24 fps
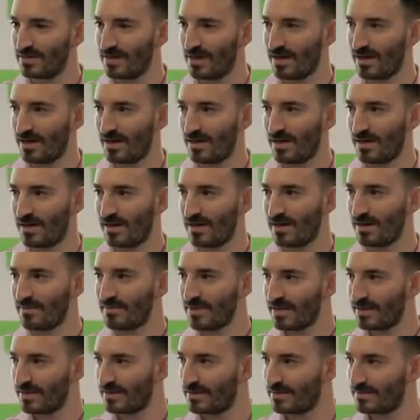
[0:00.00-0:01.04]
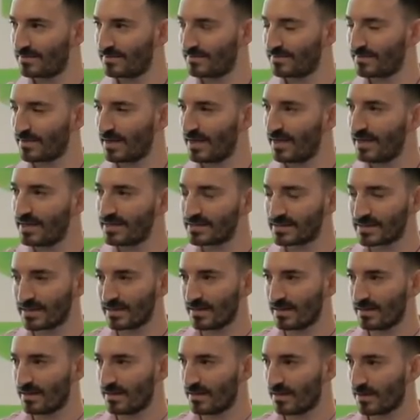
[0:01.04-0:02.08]
I mean, it is
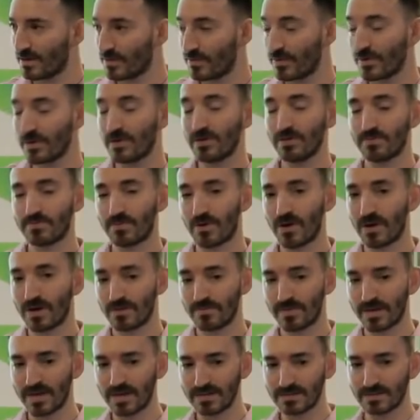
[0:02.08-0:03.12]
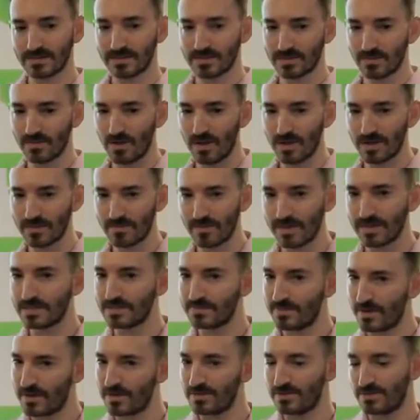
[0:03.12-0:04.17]
a critical product because it's a wallet, but
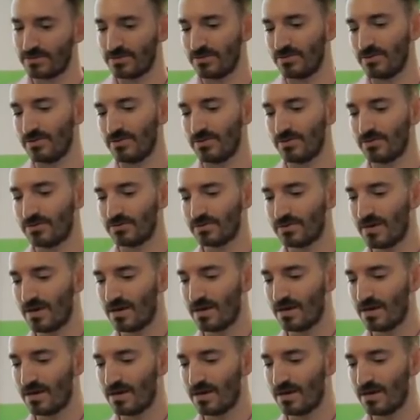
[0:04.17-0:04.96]
it's better to, you know,